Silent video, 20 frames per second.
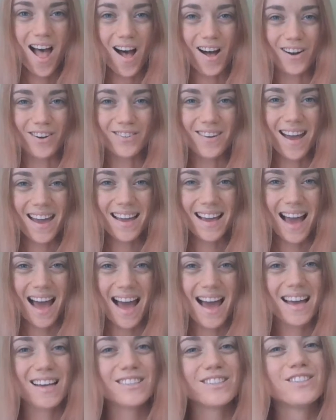Alright
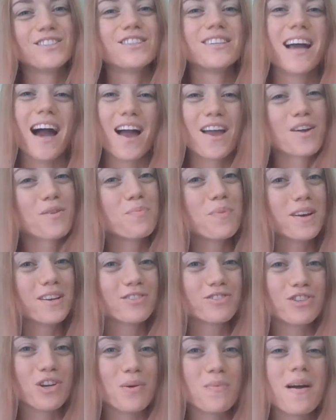guys, you got your big
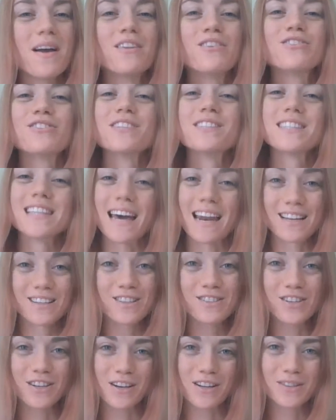dream and you decided
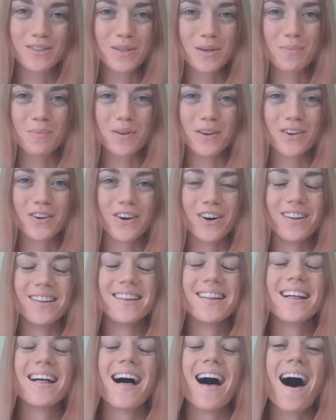to turn it into a big
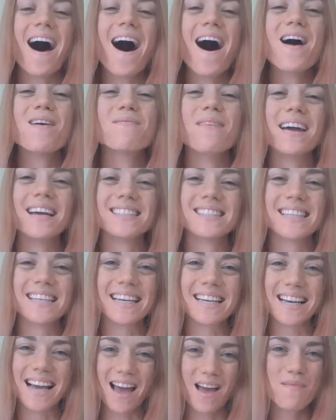goal.
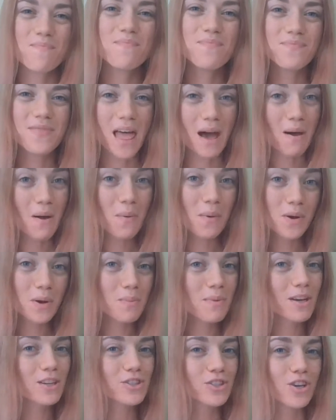Amazing. Now I want
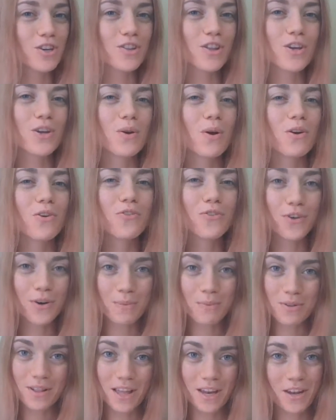to make sure that you are
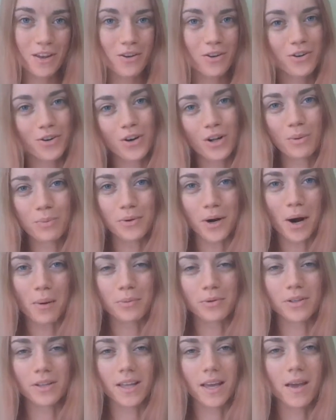formulating your goal
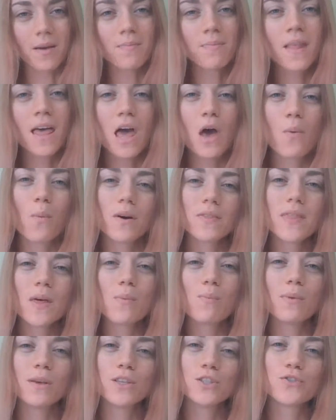properly. And what
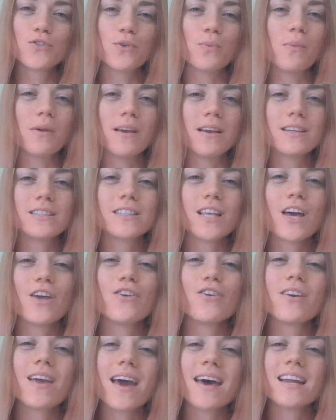that means for me is that
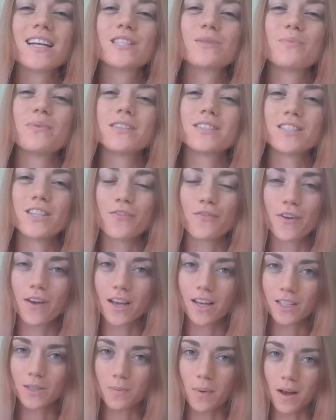you get as
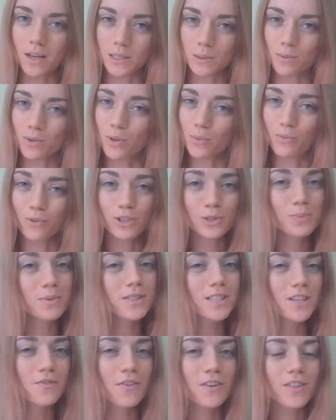specific as possible. The more
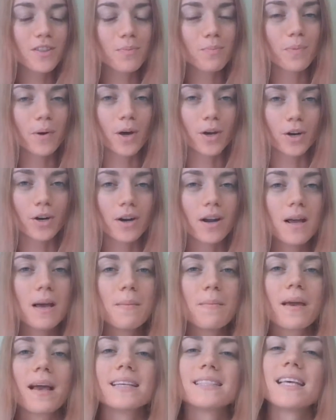specific, the better.
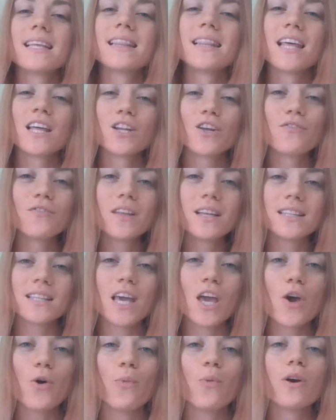Because at the end of the
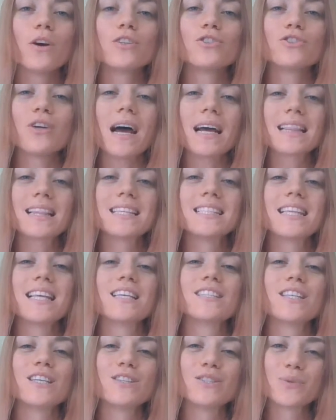day, we attract these
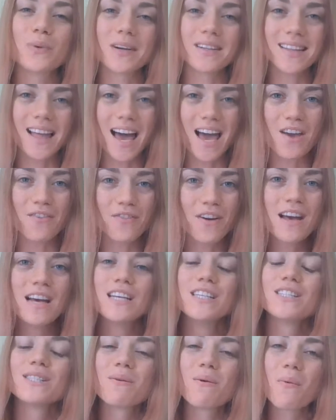things into our life.
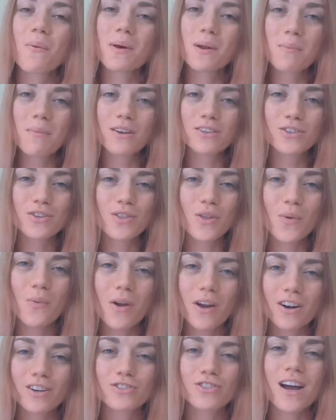So we want to make sure that we
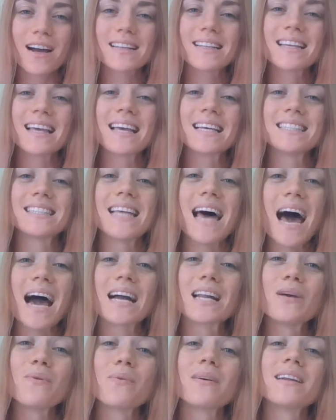are attracting
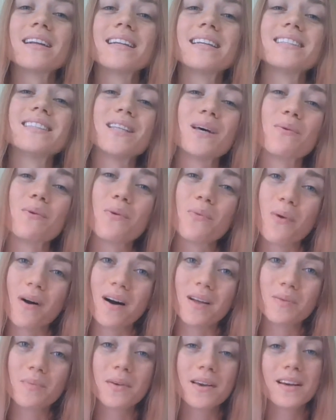exactly what it is that we
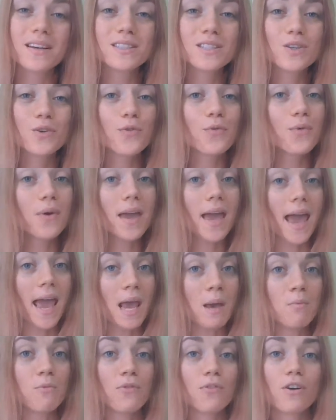want. Because if we
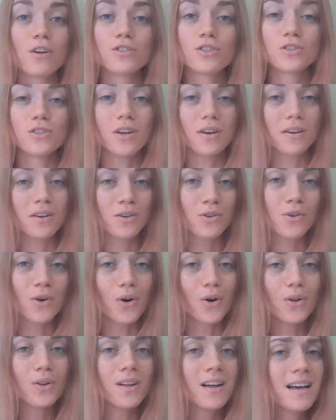aim for a generic
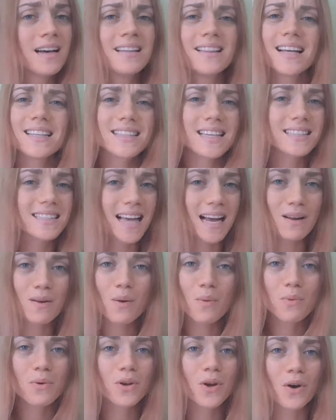goal, that's exactly
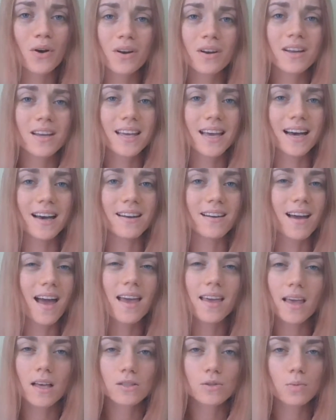what we're going to get.
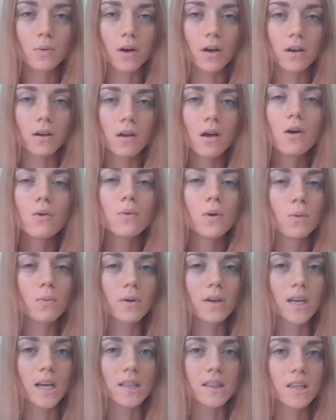And guess what? When
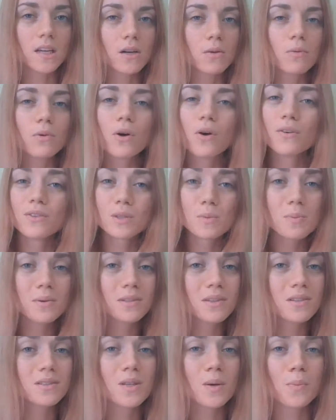we get there, we're going to be
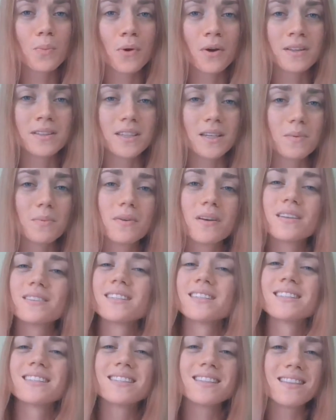disappointed because
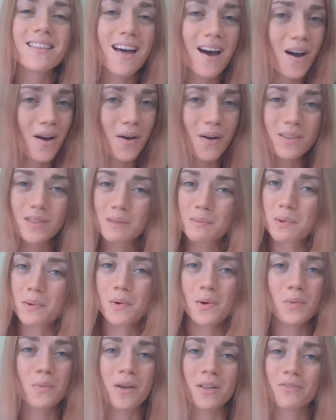it's not going to be
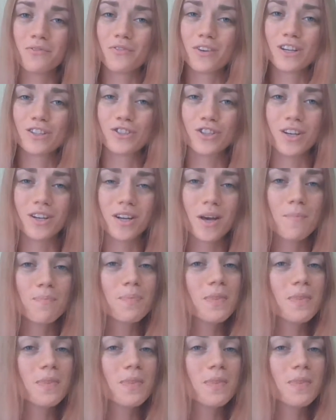what we envisioned.